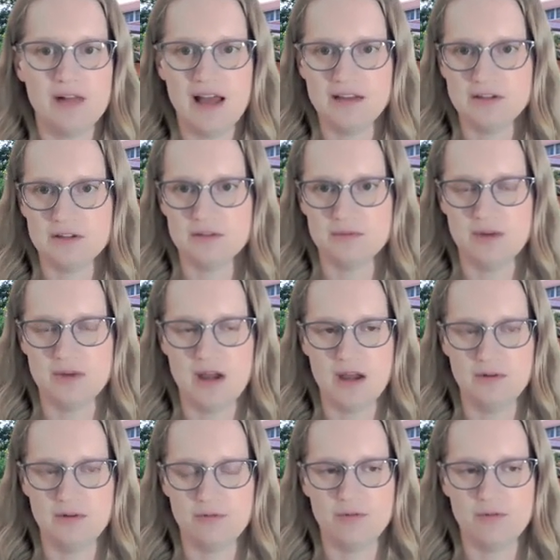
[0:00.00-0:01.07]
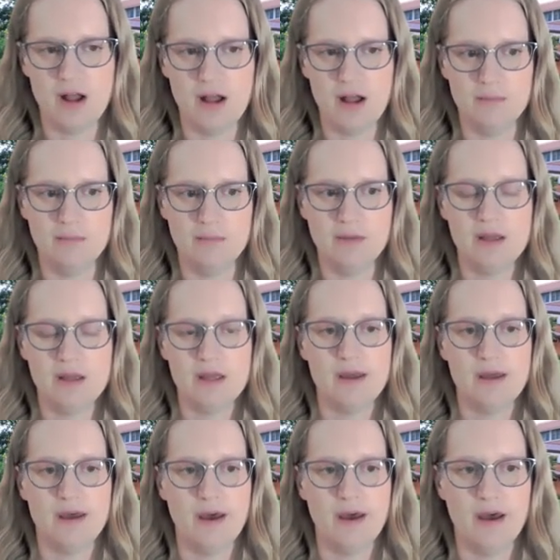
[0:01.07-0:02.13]
classes run from
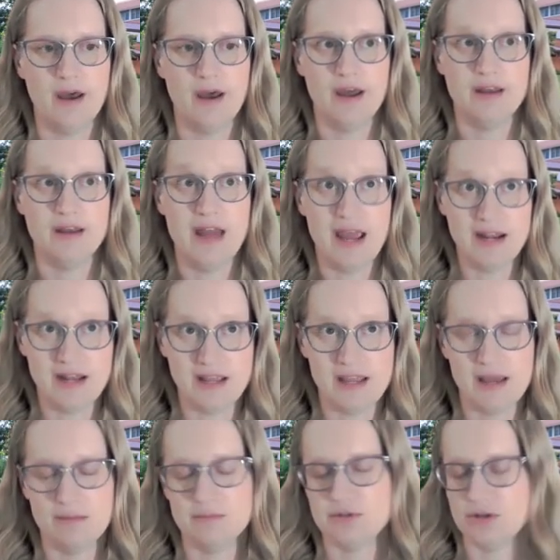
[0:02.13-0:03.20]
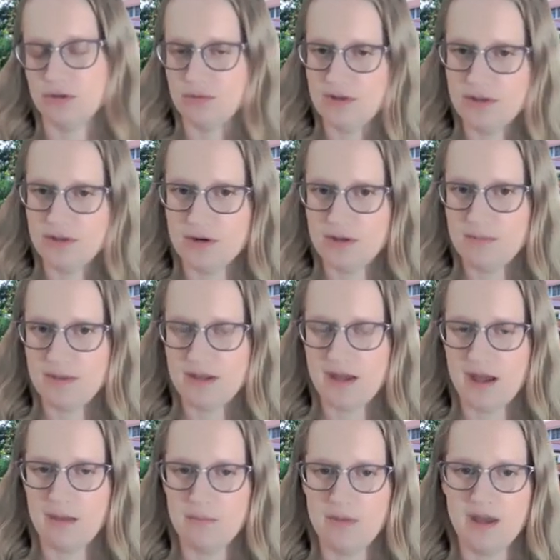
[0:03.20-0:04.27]
9 a.m. to 3:30
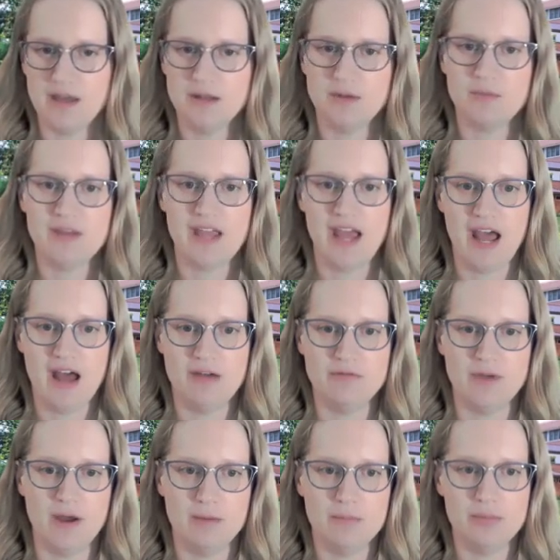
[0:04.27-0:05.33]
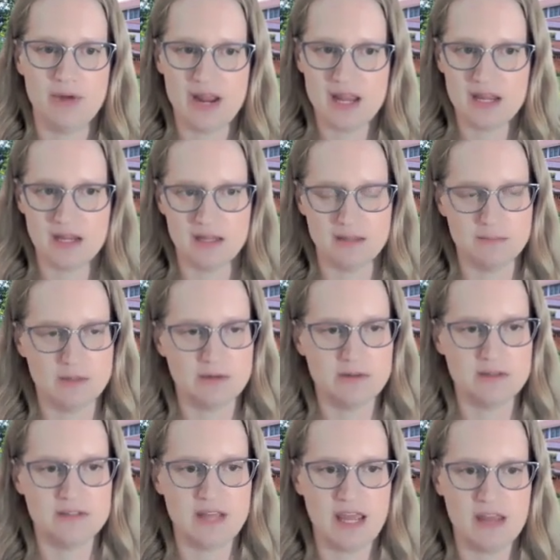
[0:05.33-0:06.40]
p.m., and then we have a break in the middle of
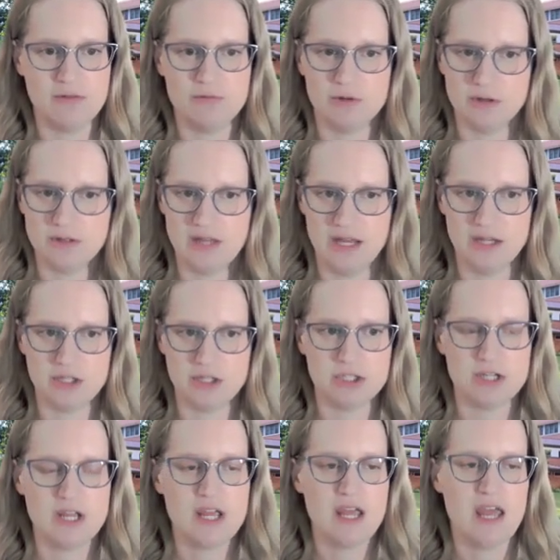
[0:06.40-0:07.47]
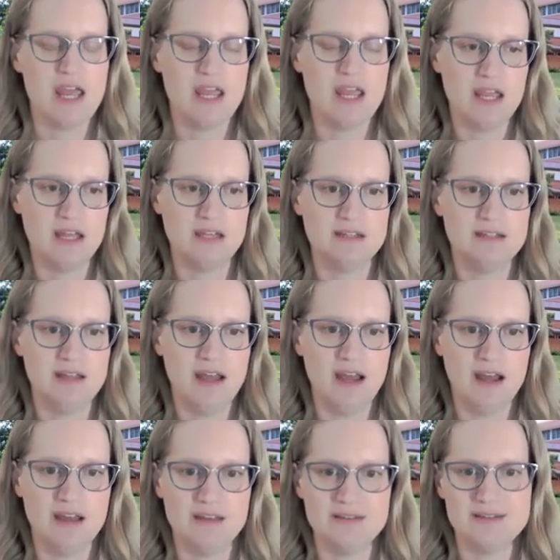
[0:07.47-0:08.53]
the day for lunch and
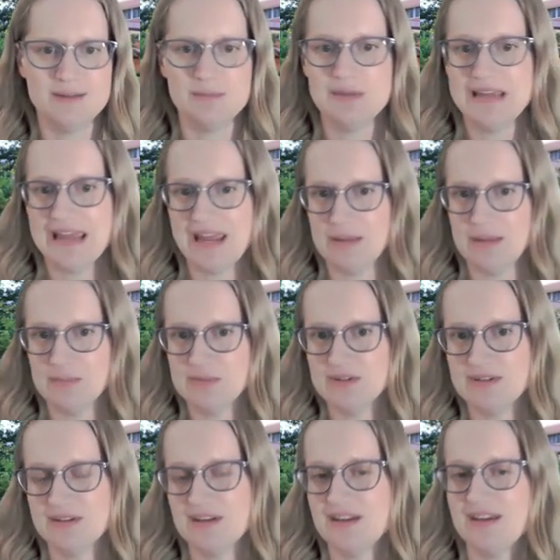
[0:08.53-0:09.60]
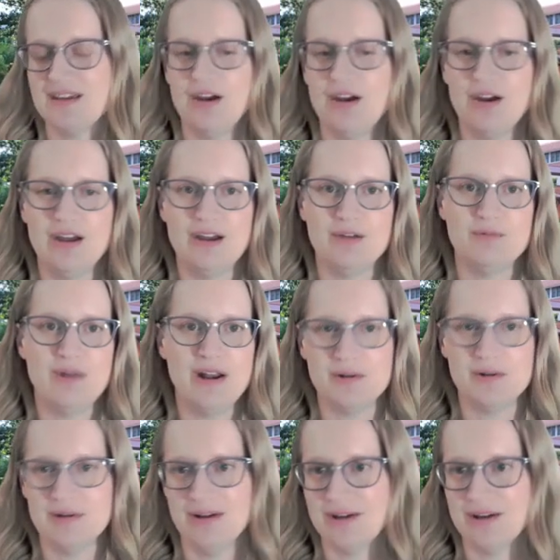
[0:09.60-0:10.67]
some games, running
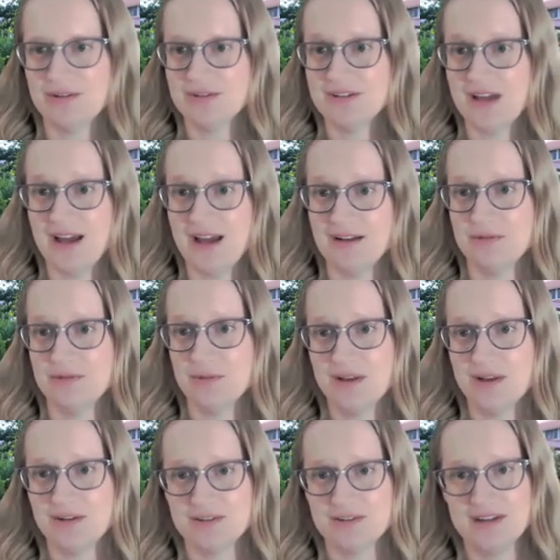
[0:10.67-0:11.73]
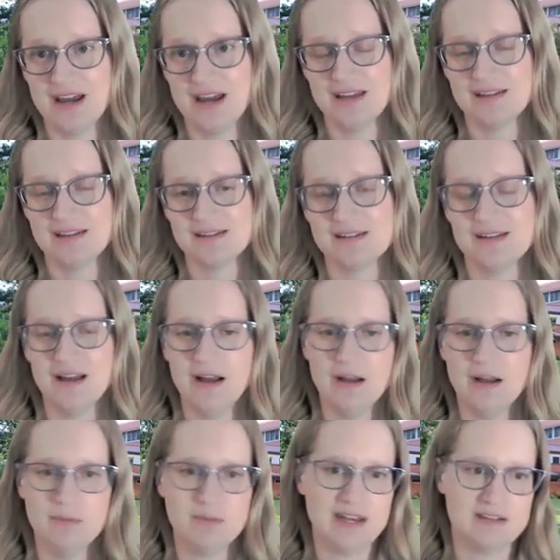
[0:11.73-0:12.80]
around outside if the weather's nice,
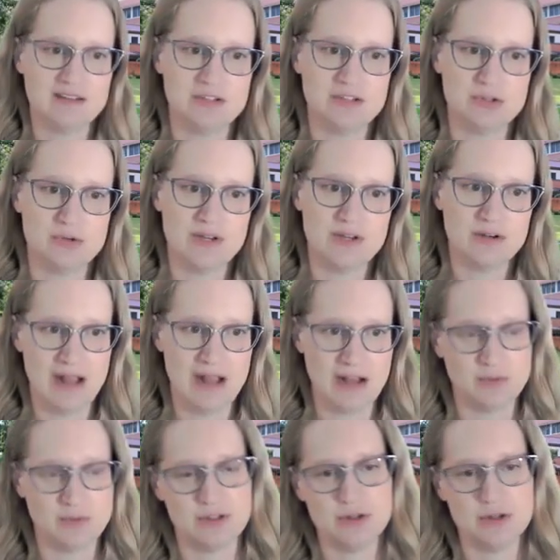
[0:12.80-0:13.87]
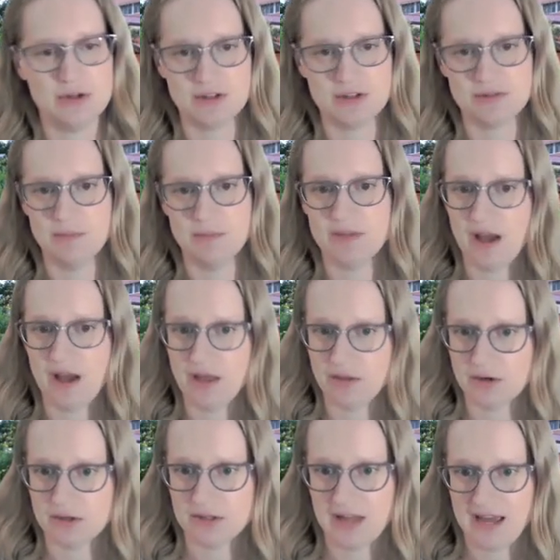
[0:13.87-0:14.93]
getting to interact with students from the
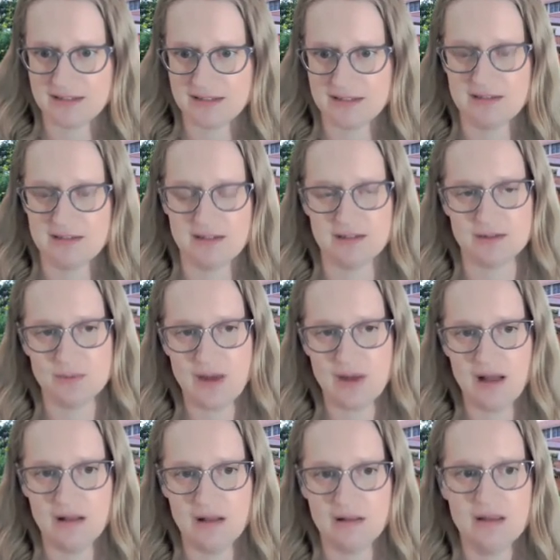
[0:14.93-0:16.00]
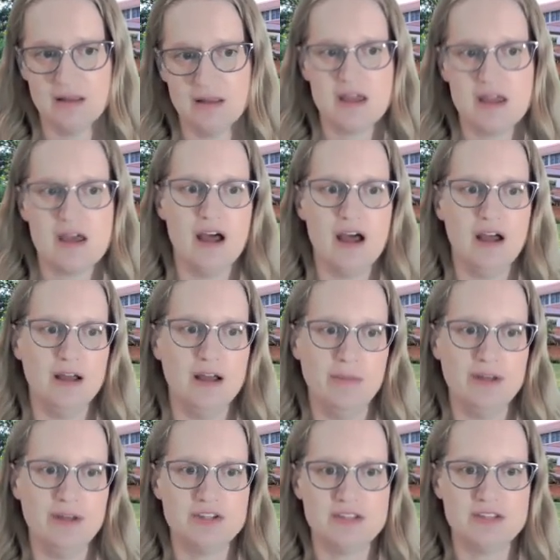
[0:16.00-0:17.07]
other classes as well,
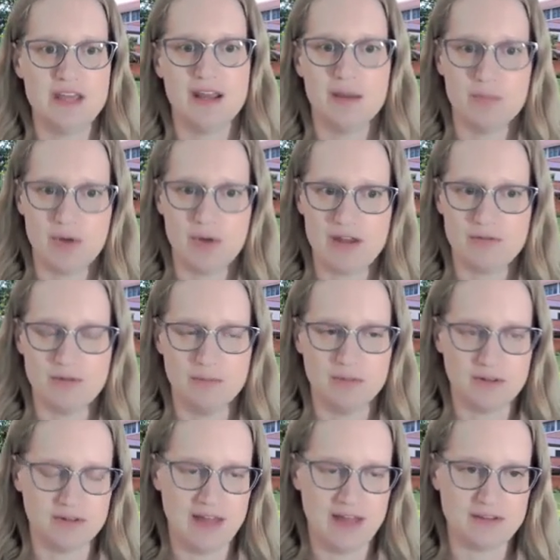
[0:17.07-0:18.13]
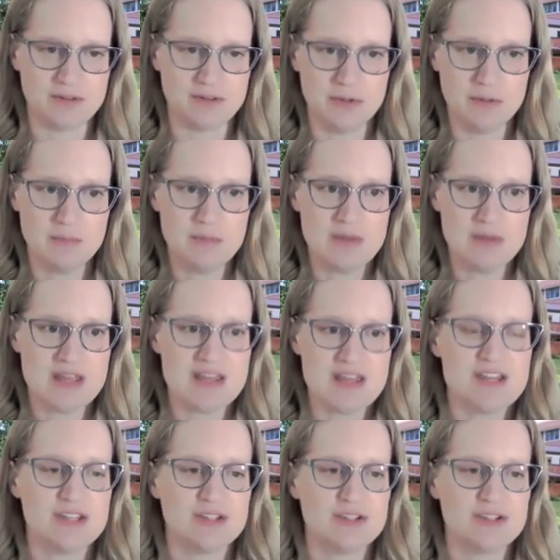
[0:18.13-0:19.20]
and just getting a break from the classroom.
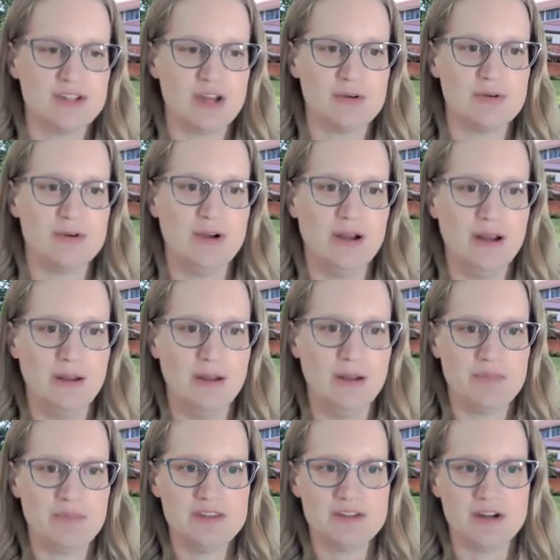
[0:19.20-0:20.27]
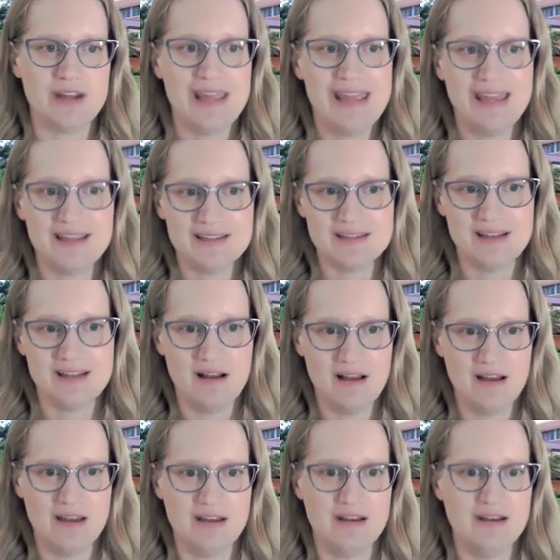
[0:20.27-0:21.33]
So these are
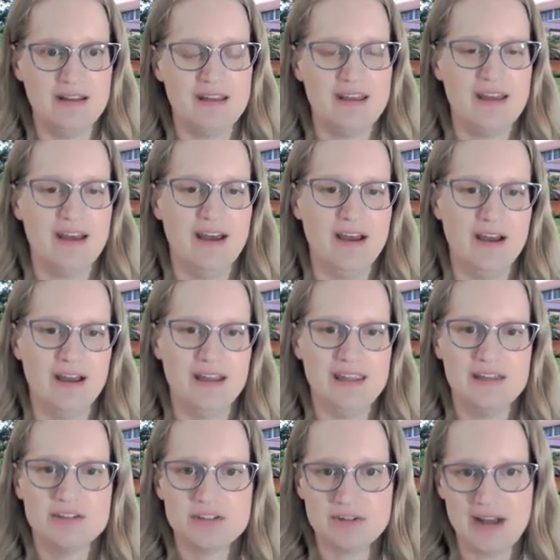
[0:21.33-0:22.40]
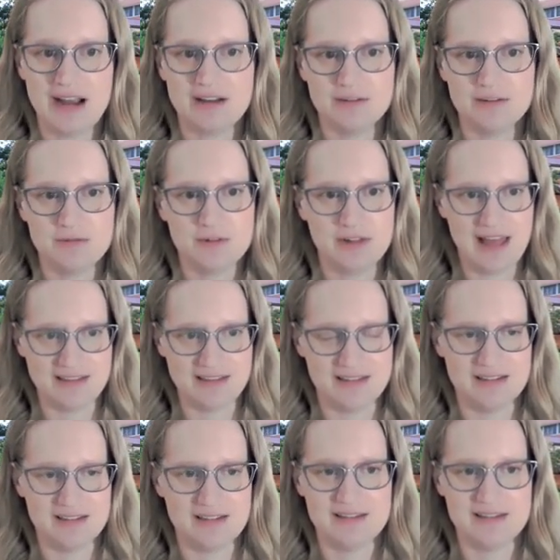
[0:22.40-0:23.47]
hands-on interactive
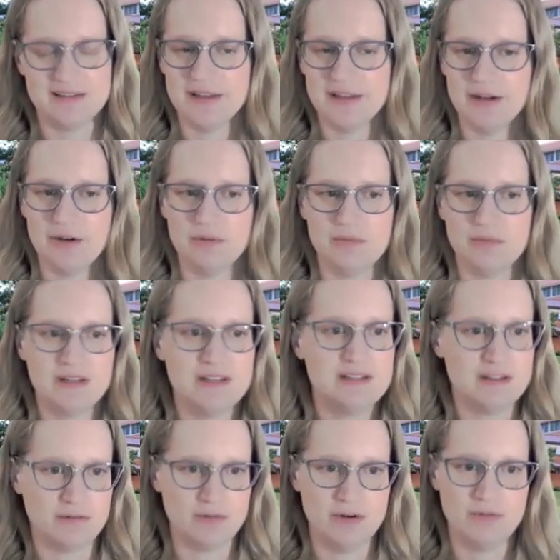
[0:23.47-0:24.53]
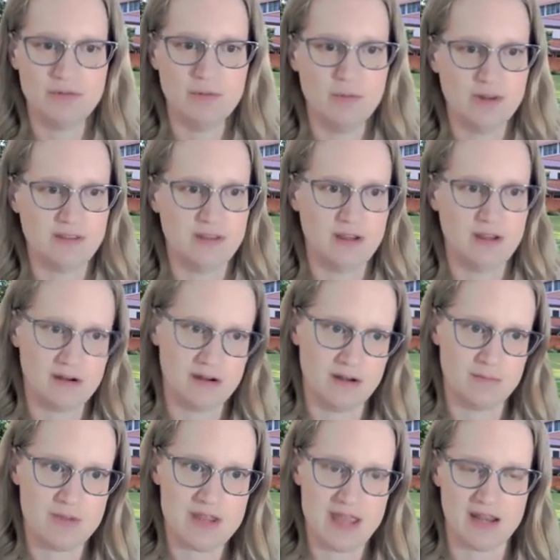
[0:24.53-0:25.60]
classes that are really different from what they are going
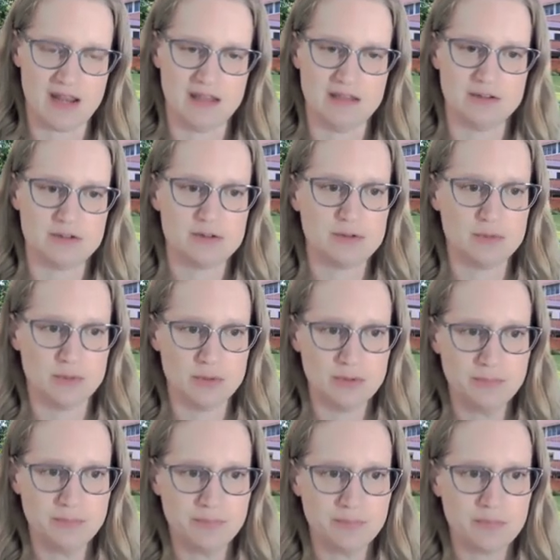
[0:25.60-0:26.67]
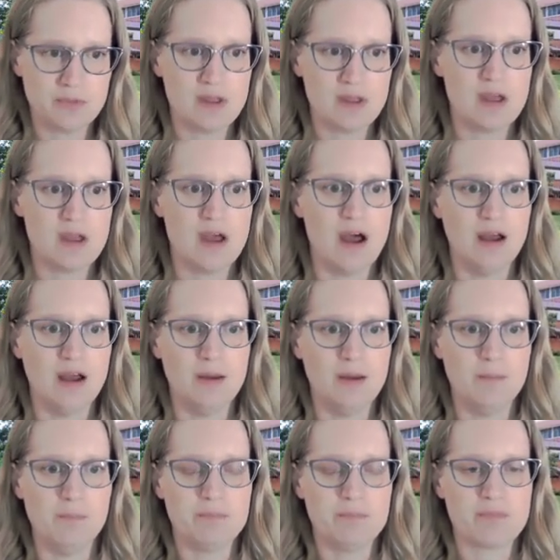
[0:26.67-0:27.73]
to be getting in school.
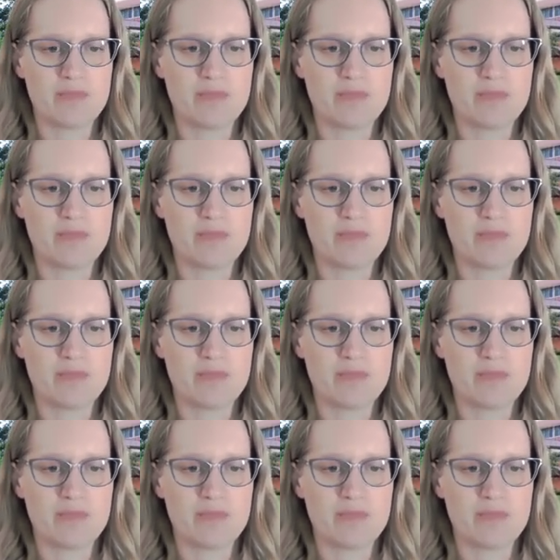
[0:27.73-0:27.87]
And